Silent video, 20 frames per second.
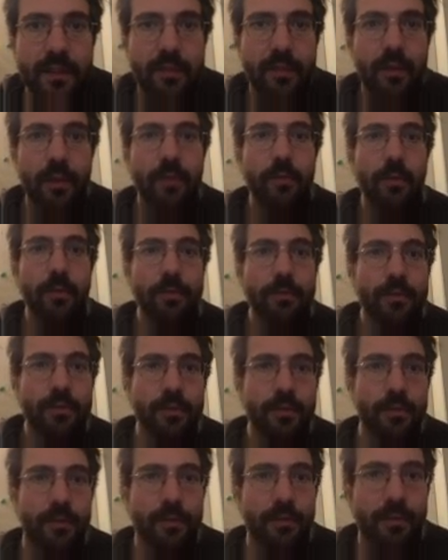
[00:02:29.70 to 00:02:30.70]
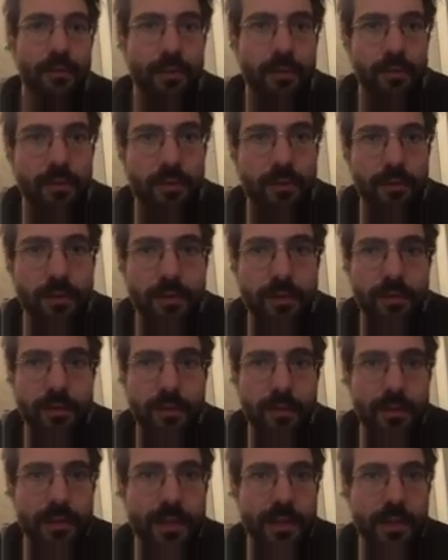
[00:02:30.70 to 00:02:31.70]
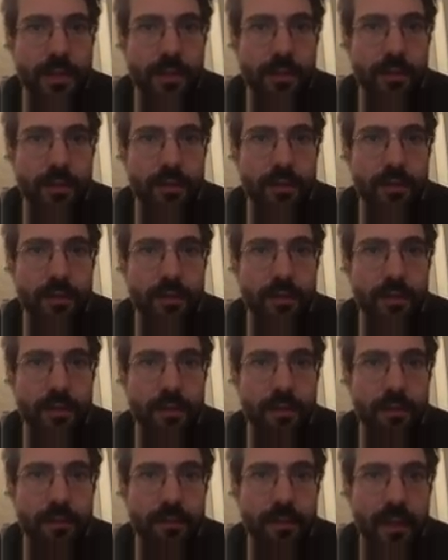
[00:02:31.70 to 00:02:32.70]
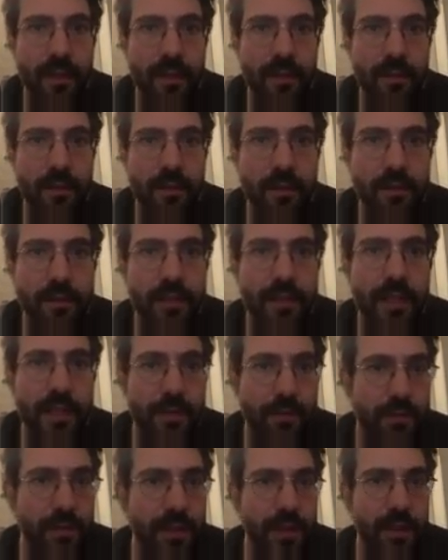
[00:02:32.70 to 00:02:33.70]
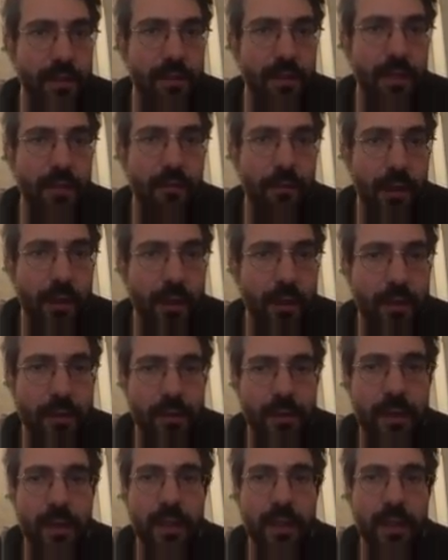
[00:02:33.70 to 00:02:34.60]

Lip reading: around the station of Vitry-sur-Seine area,